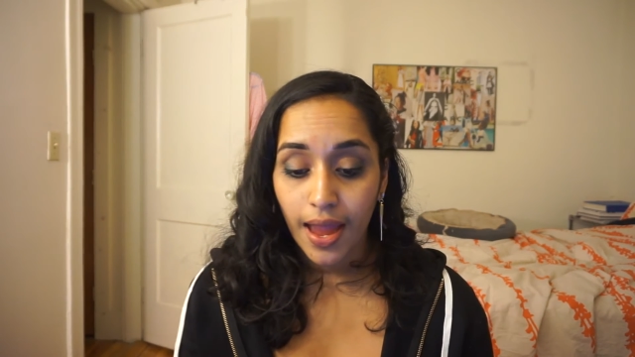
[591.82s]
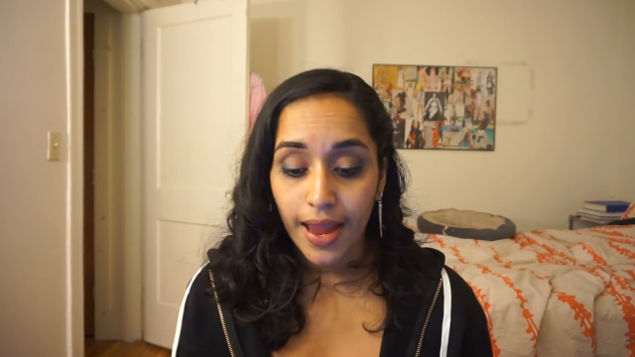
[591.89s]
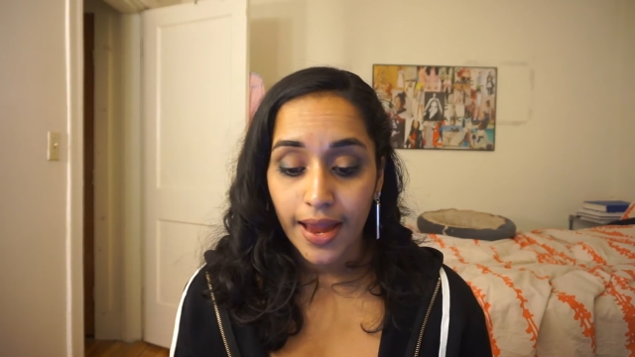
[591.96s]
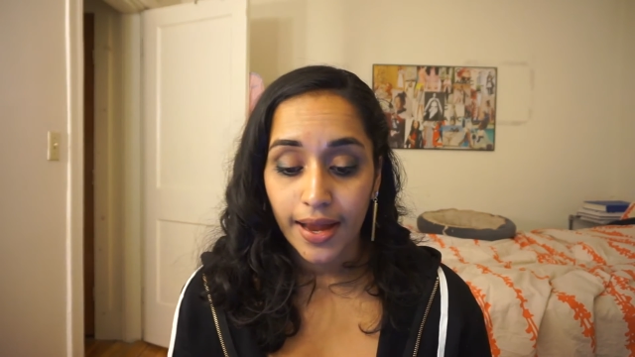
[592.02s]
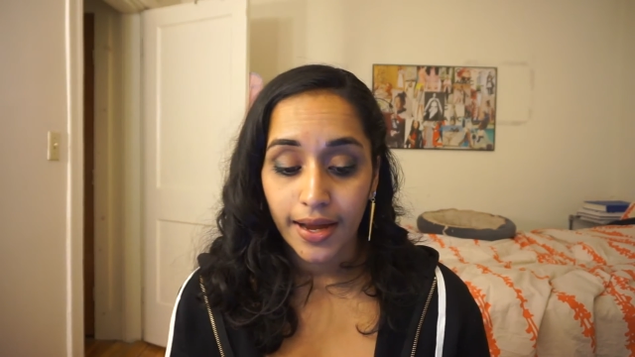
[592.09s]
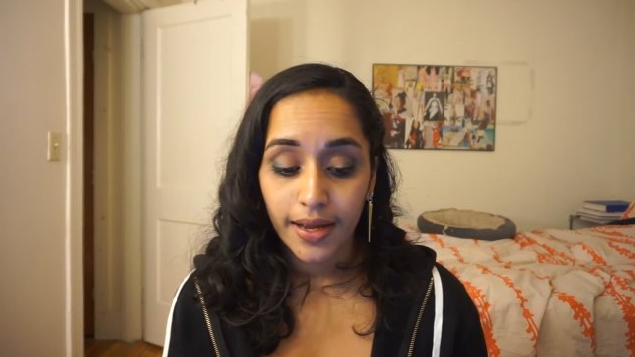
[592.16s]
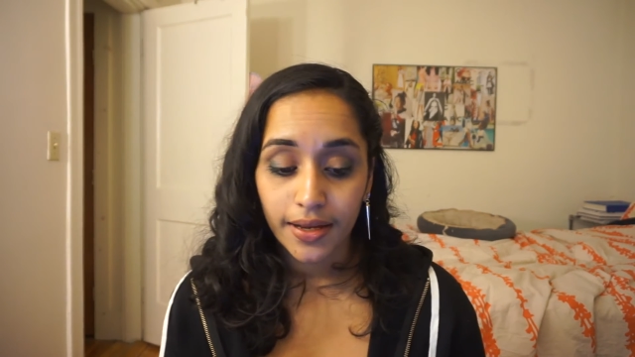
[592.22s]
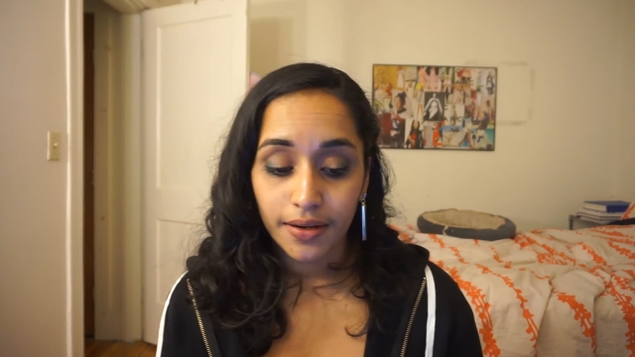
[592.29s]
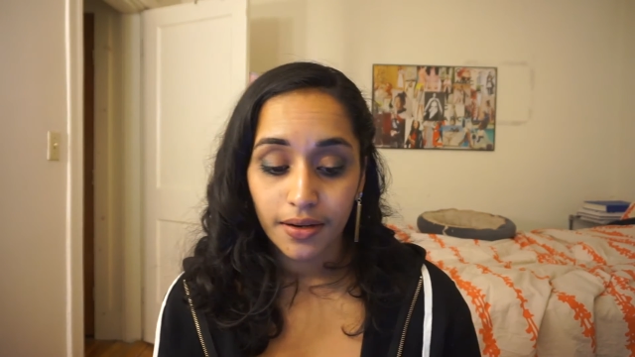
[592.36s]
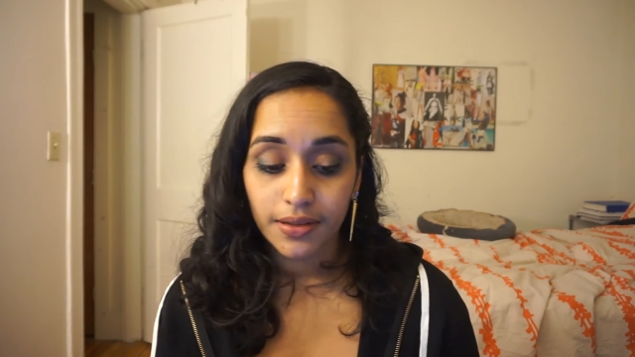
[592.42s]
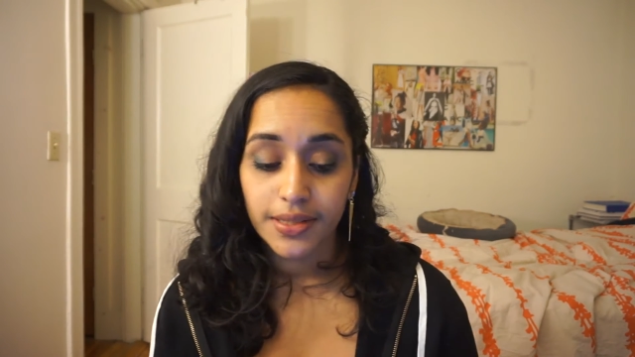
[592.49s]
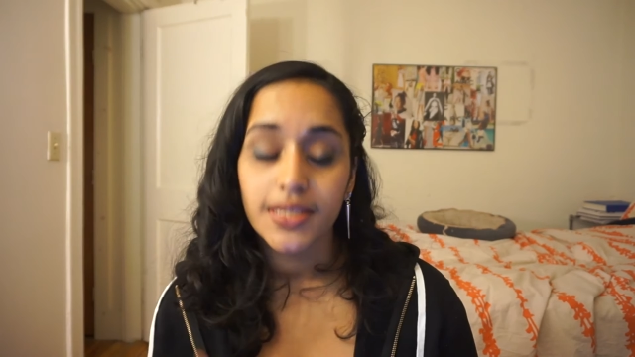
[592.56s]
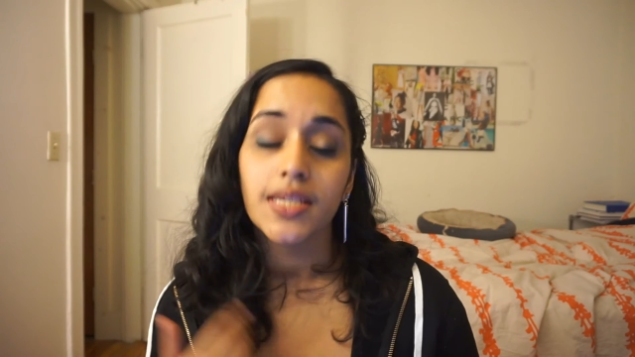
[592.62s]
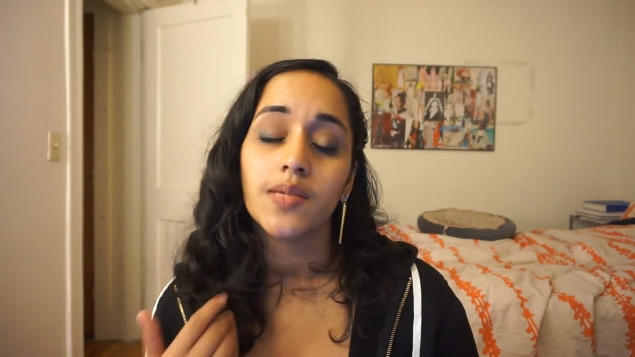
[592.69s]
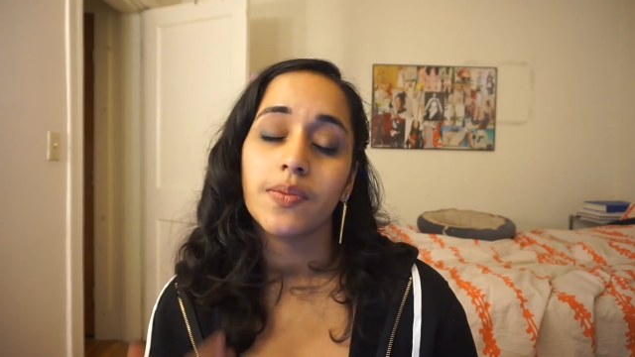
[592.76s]
and
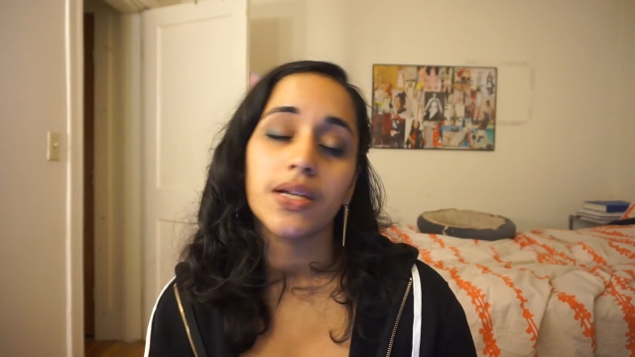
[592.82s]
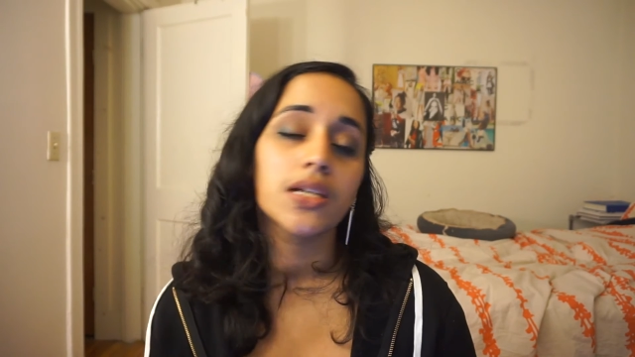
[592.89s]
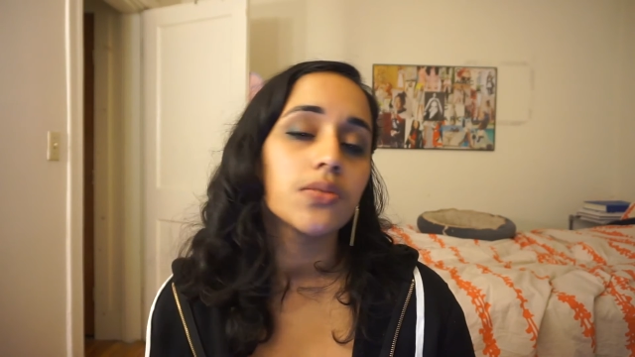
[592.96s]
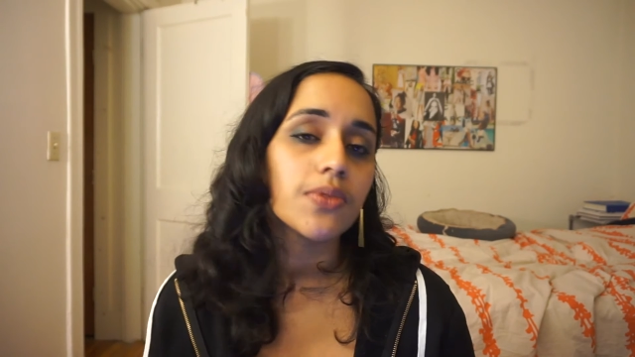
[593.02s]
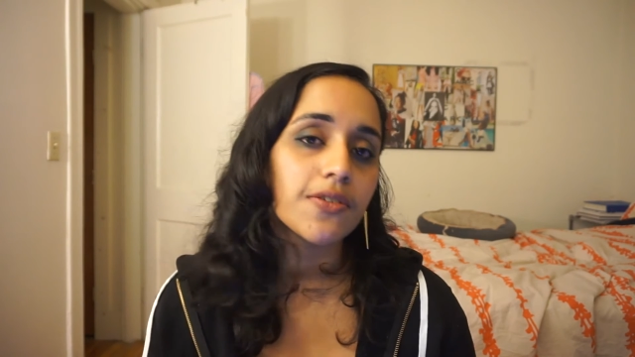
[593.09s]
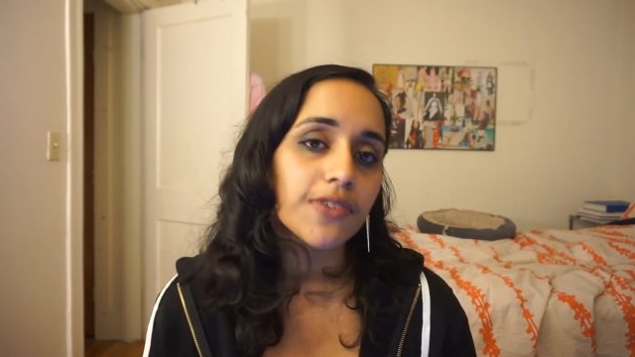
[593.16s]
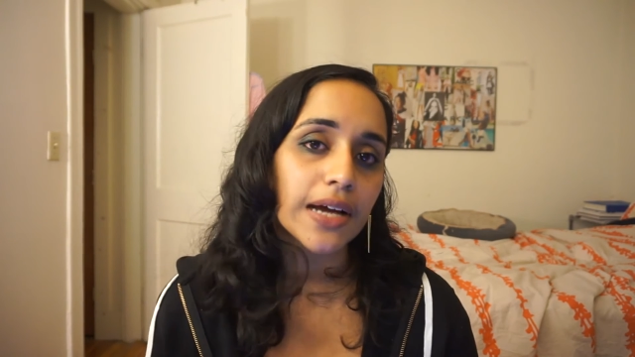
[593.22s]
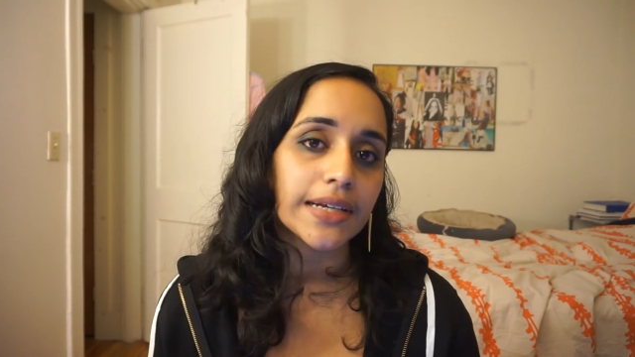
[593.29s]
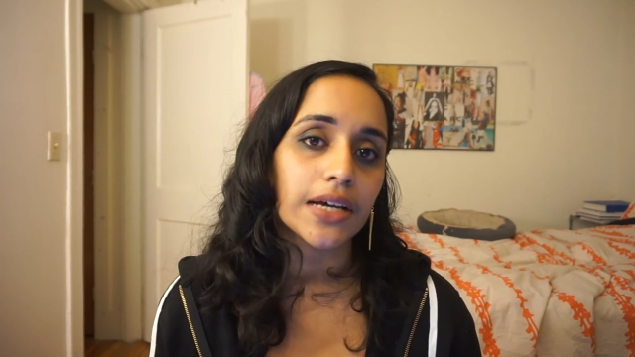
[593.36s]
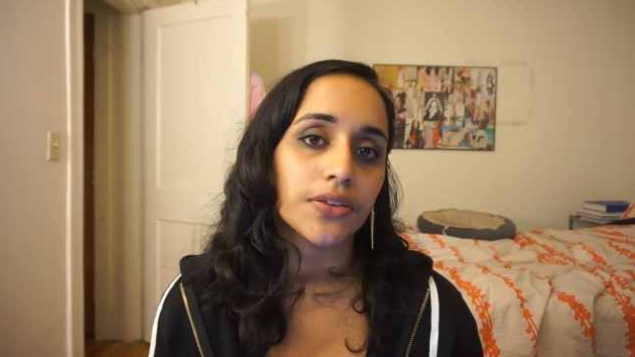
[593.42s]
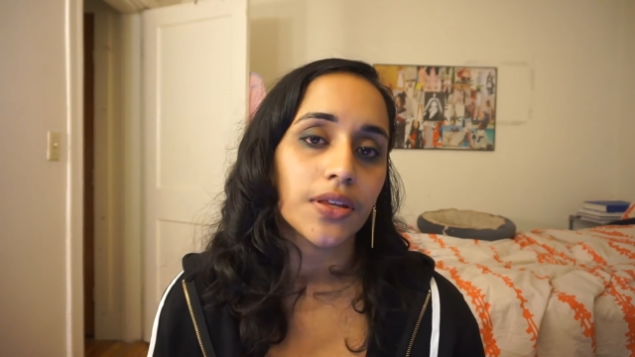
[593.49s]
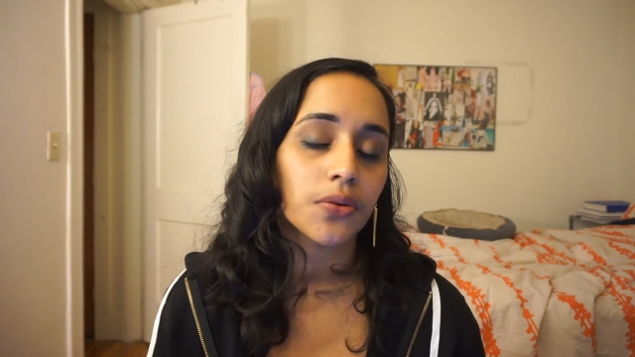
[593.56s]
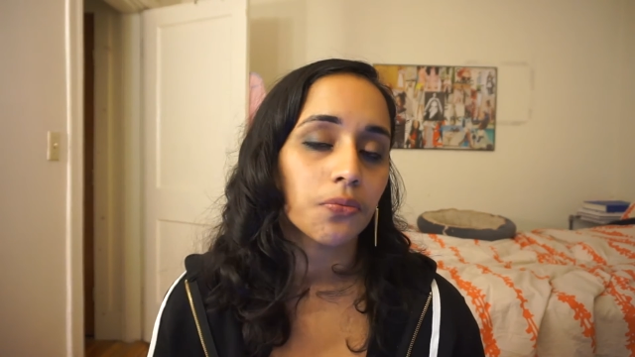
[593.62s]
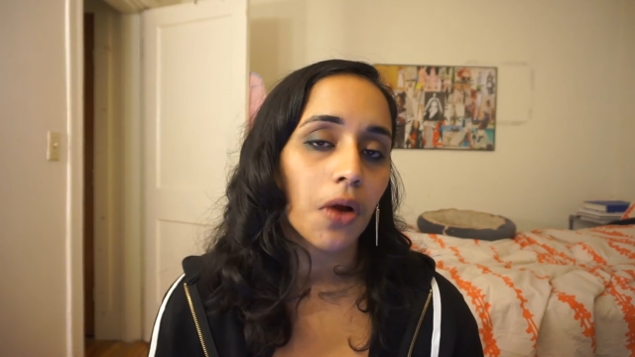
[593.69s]
this is because we find out that